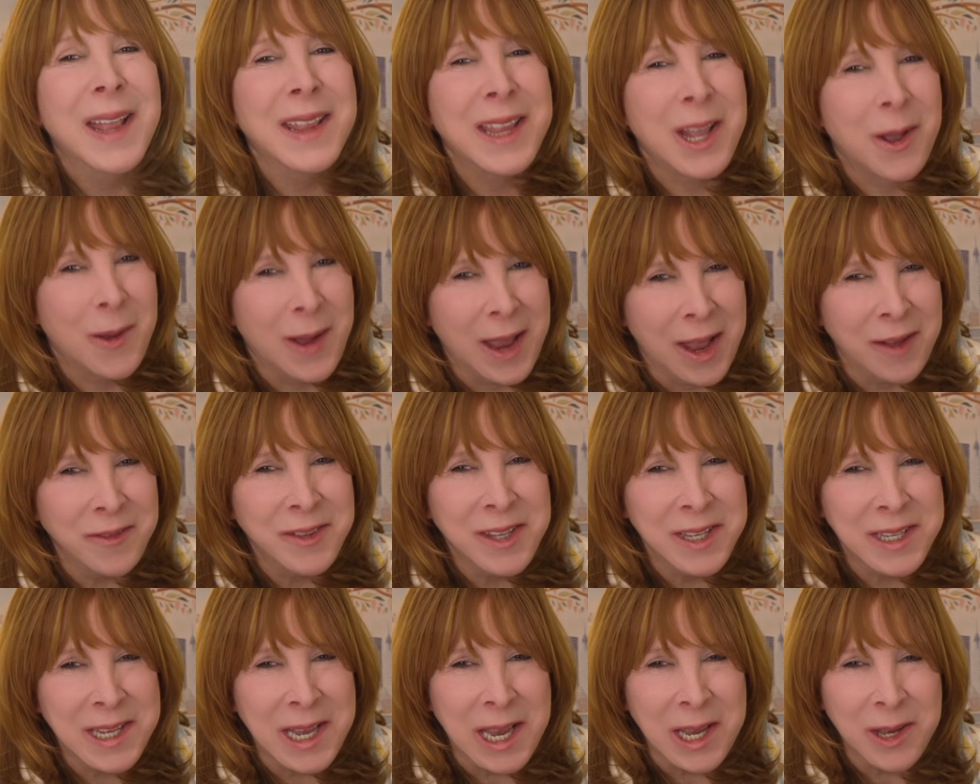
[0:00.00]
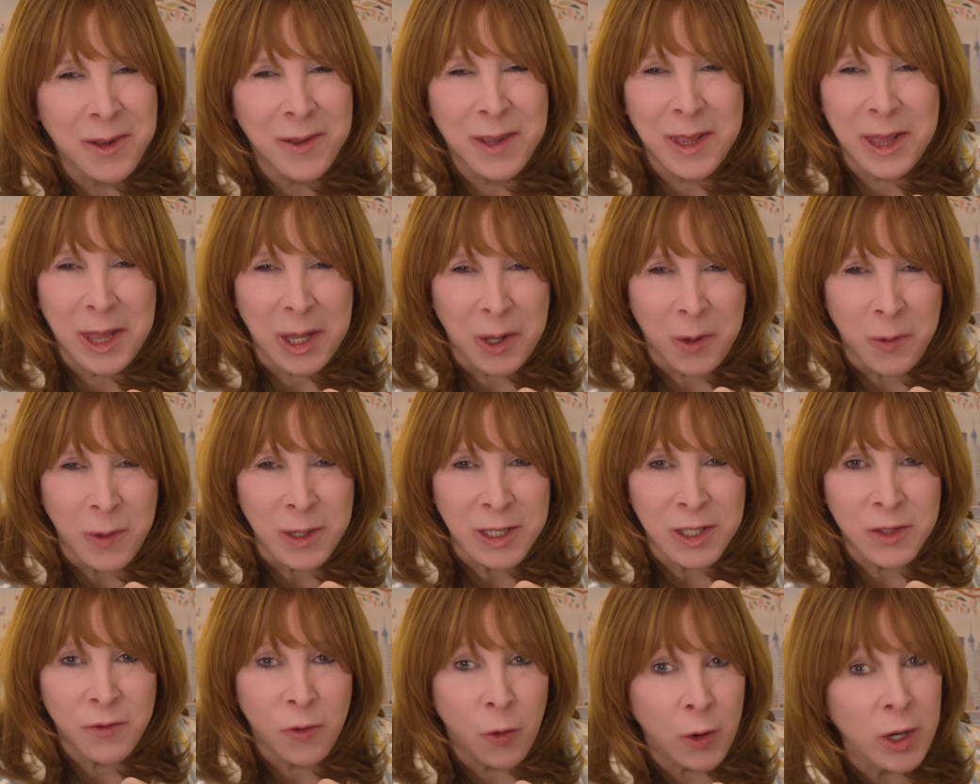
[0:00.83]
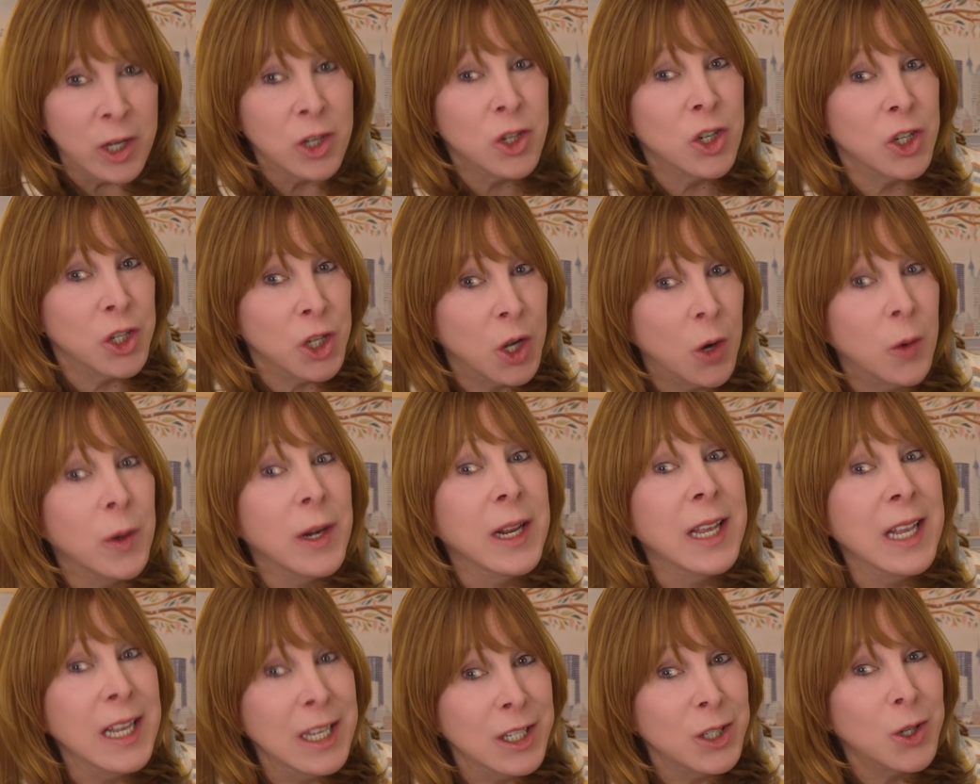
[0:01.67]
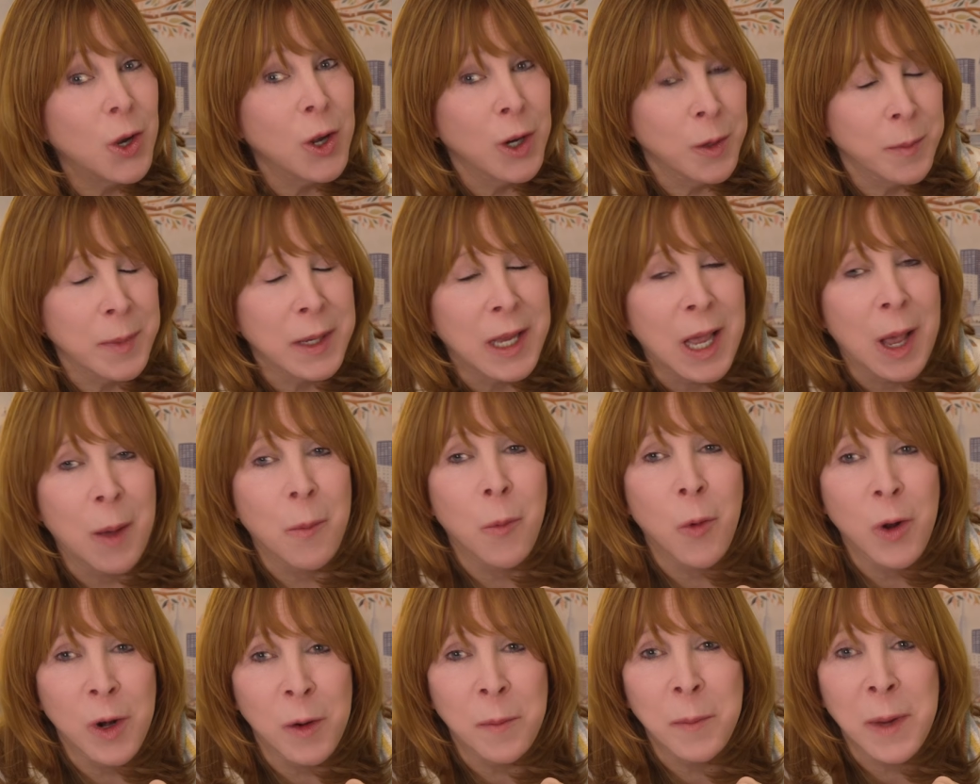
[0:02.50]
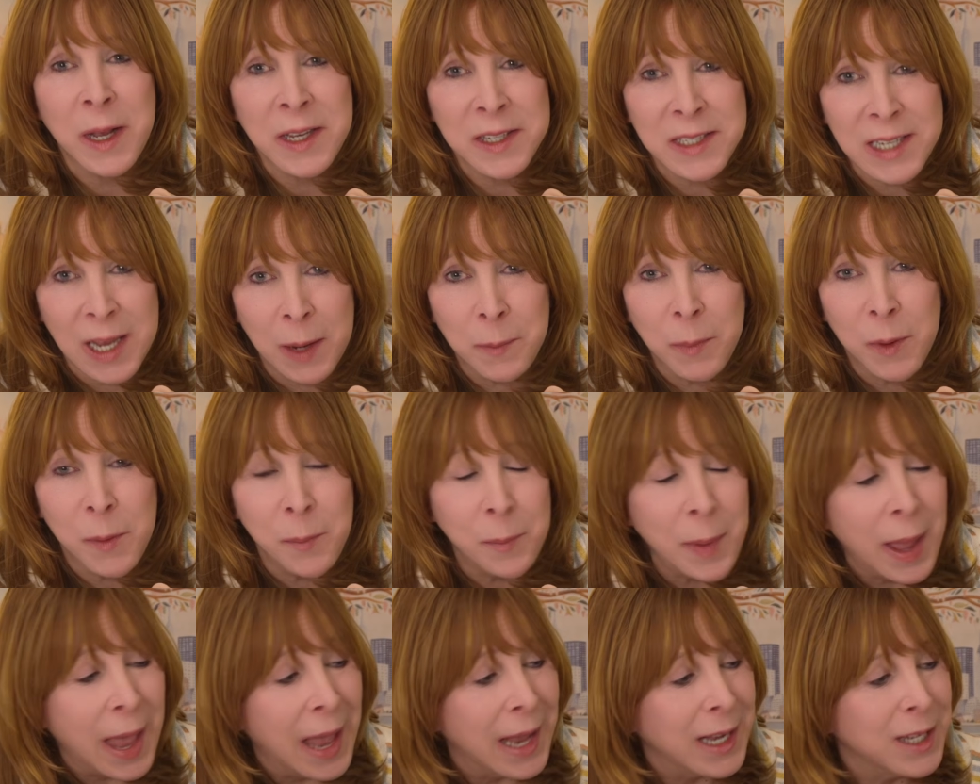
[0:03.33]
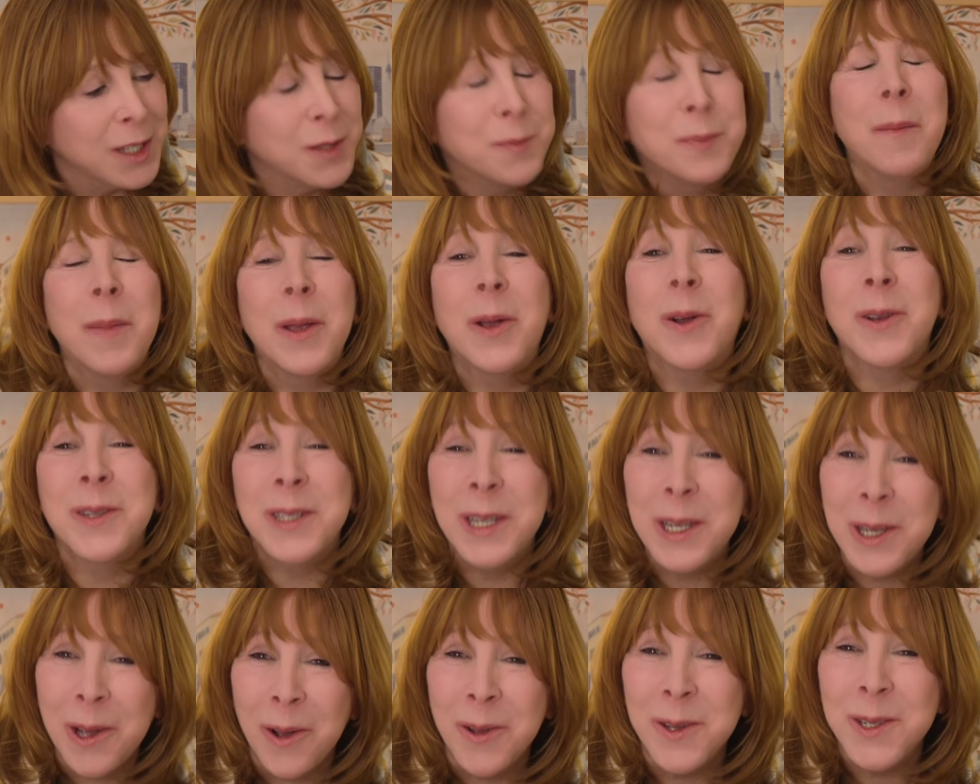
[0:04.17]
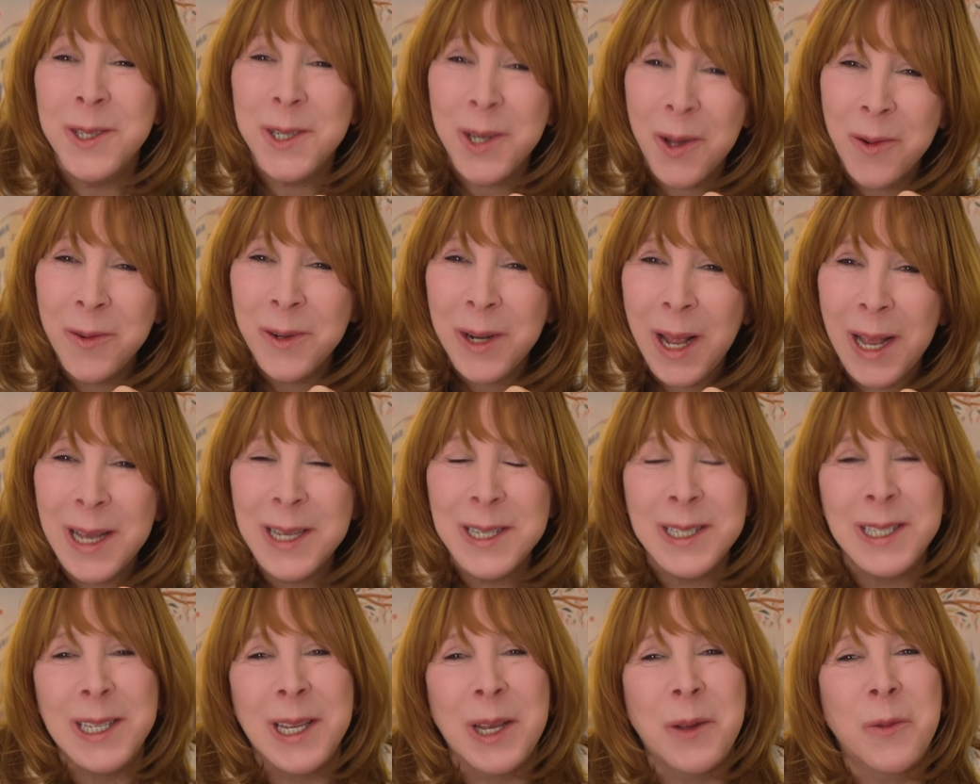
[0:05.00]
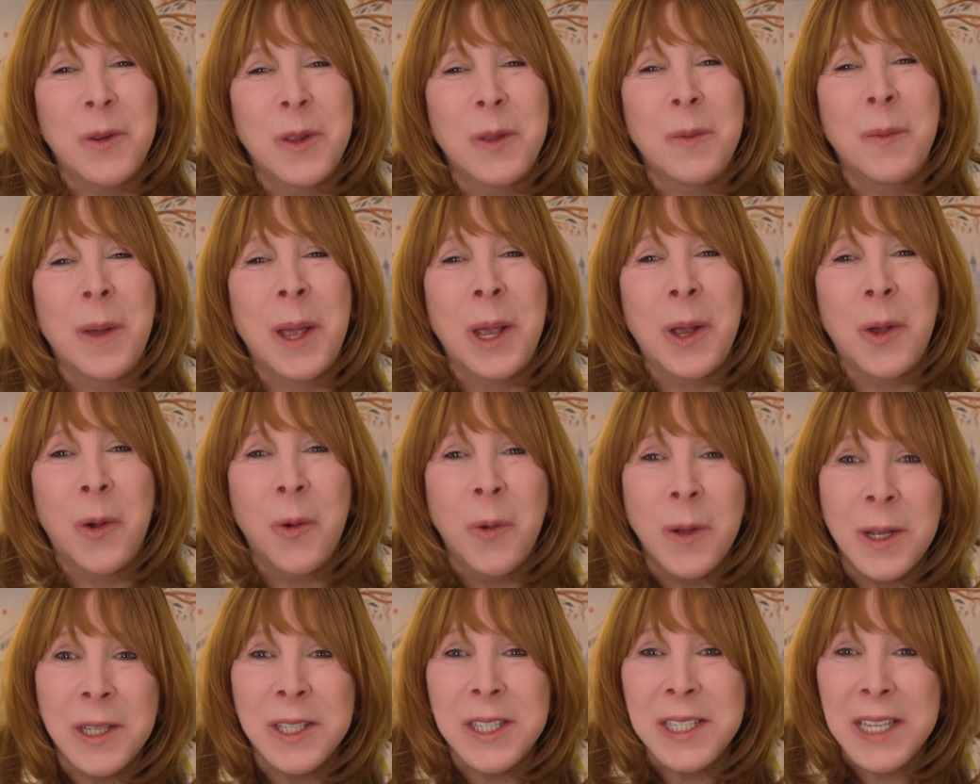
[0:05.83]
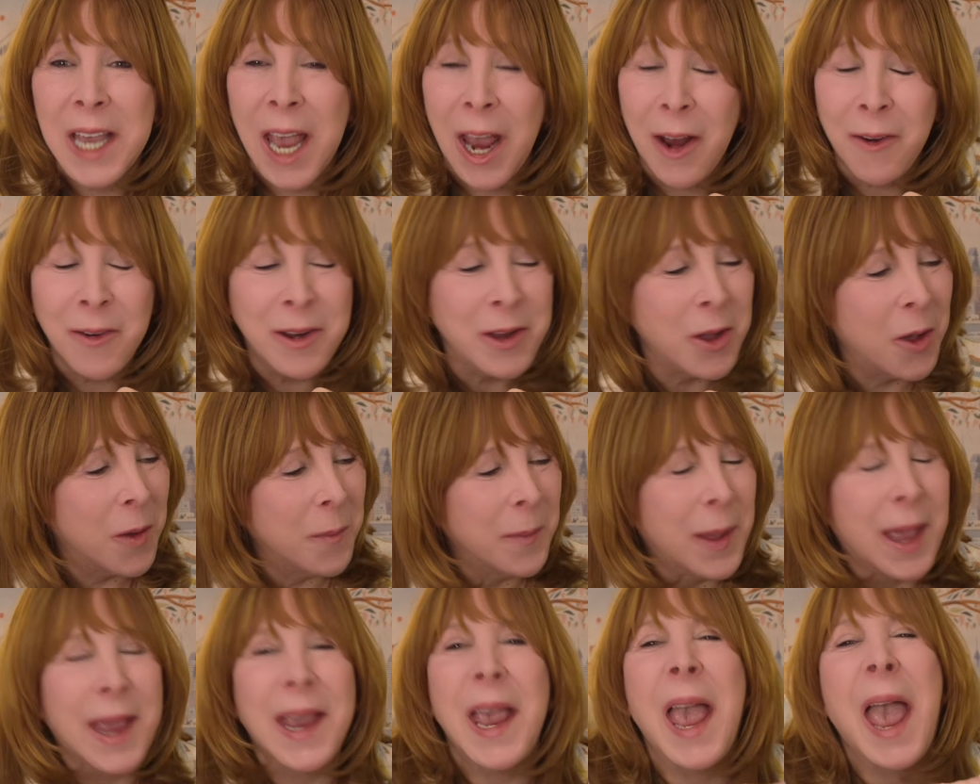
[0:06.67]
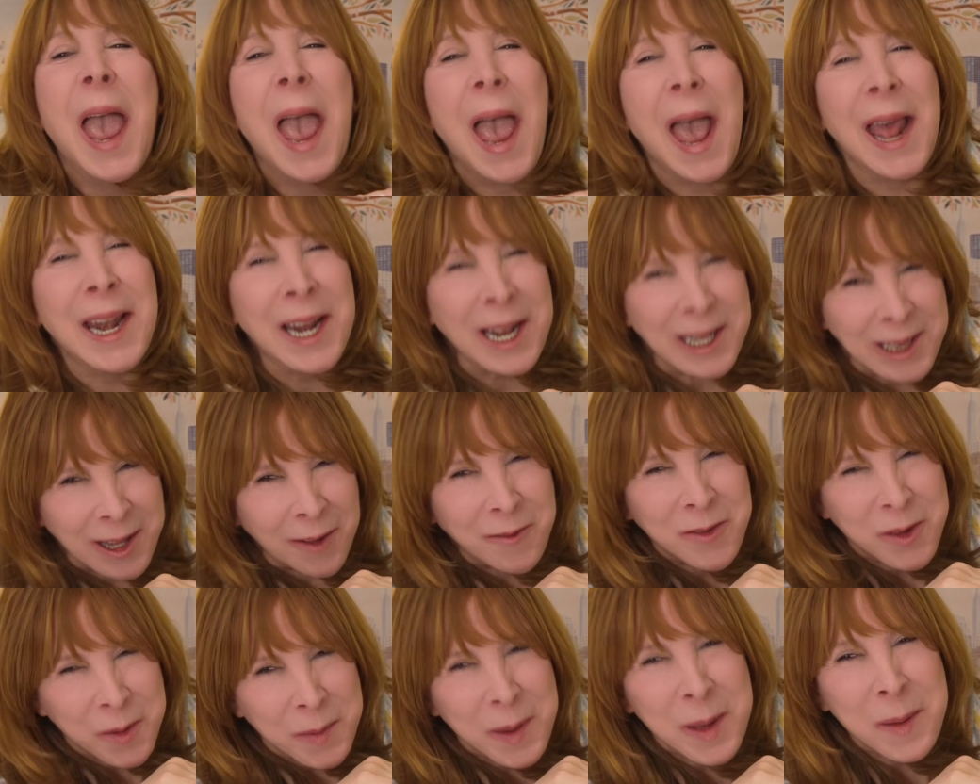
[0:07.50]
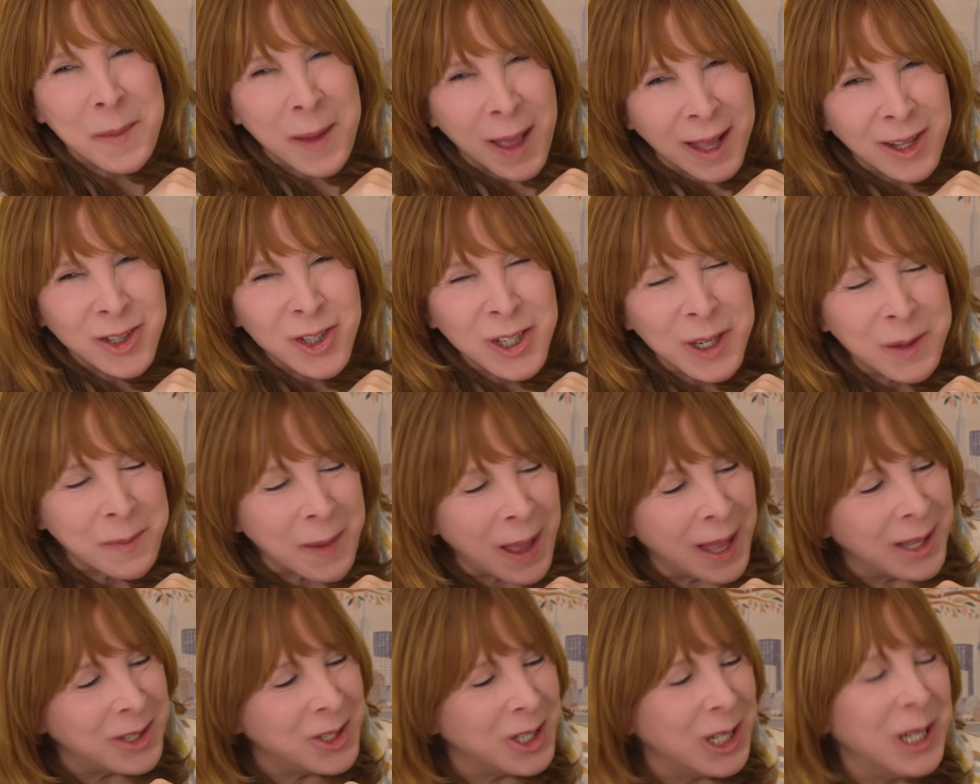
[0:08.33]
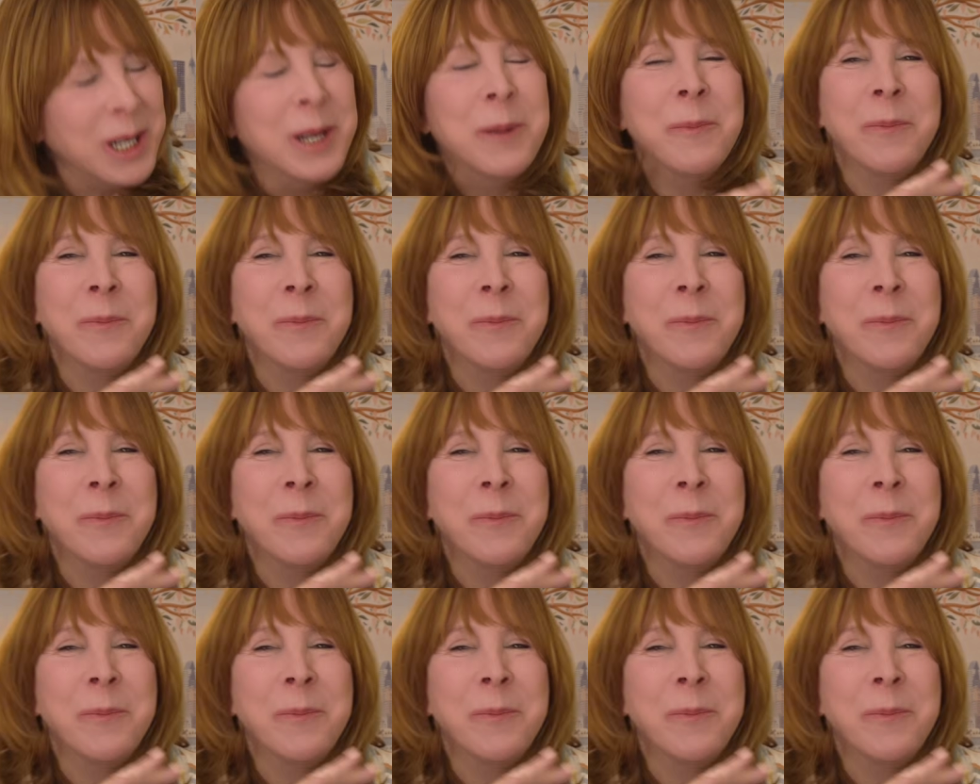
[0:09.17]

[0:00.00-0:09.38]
Now I have to tell you that the Quince Voyager Tote is going to become one of my staple bags because it goes so nicely with my Quince carry-on bag, and I love to be matchy-matchy.